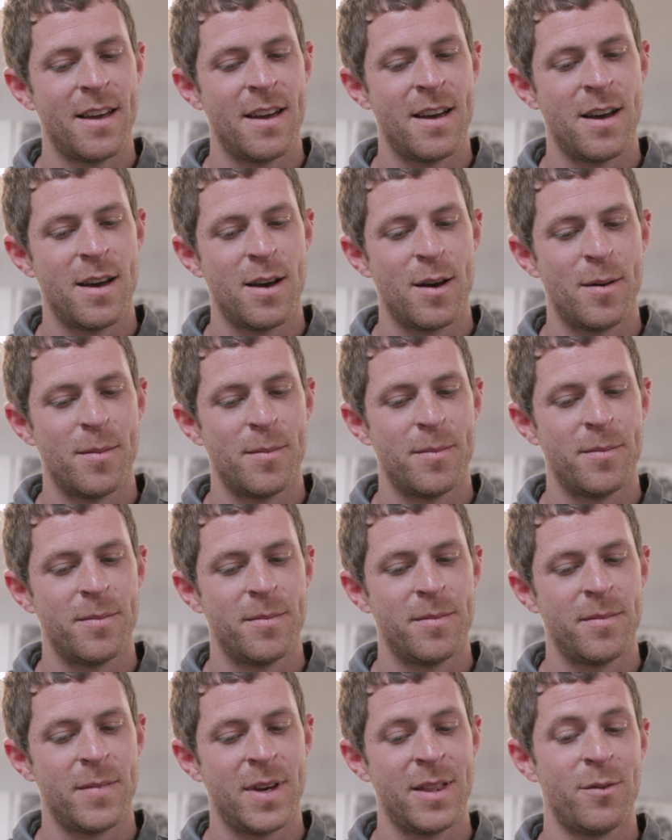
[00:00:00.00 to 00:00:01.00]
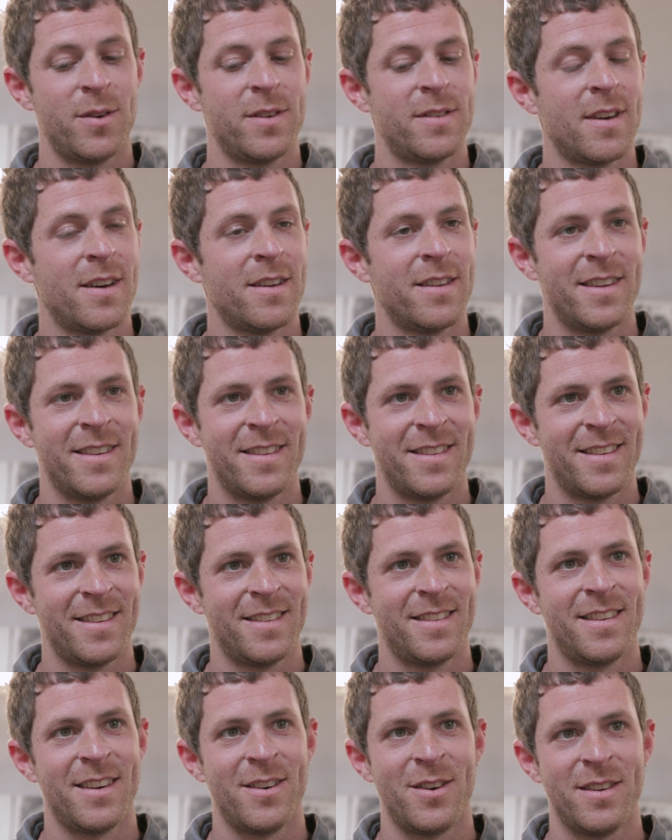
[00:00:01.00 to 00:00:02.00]
And the result is a
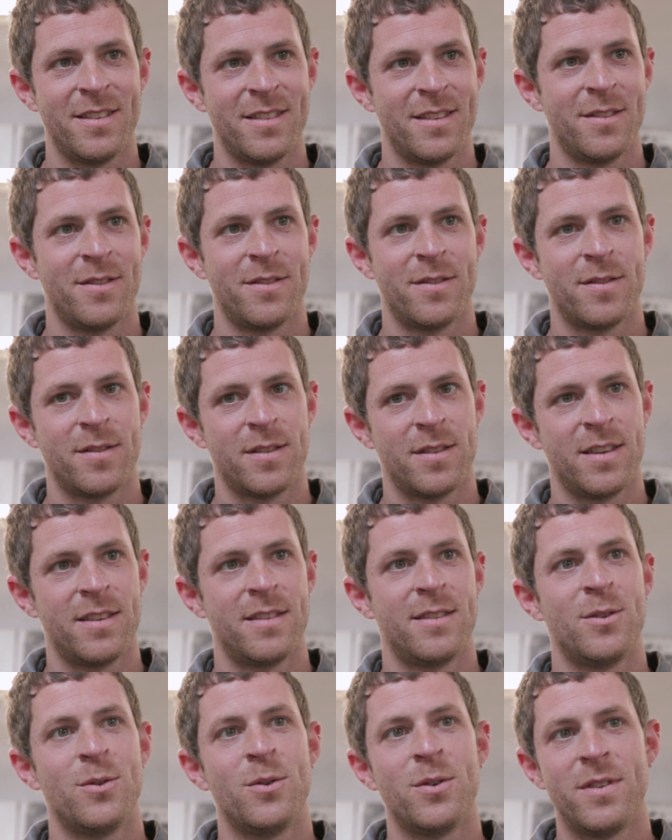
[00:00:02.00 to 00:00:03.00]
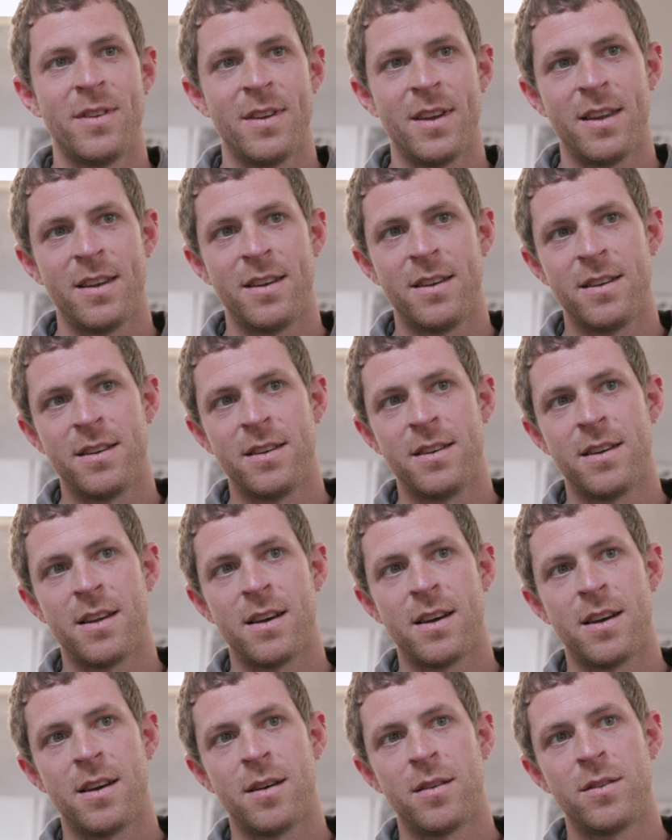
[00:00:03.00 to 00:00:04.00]
series of distorted and
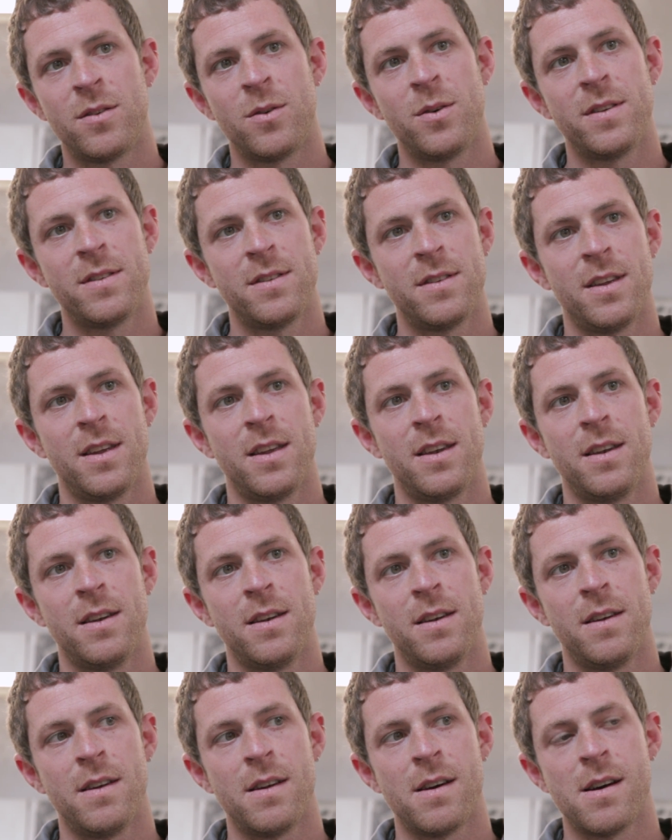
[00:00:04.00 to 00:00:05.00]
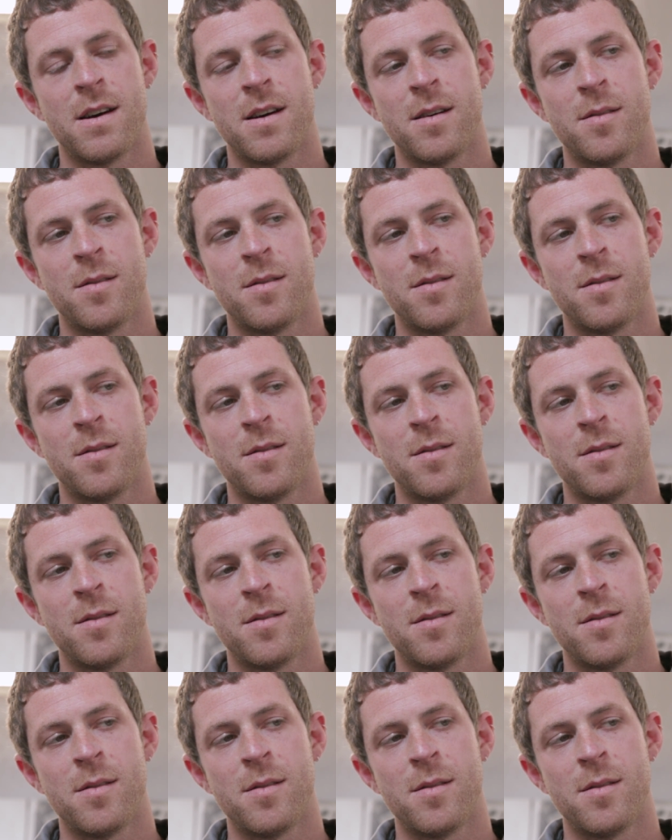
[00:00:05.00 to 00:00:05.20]
twisted and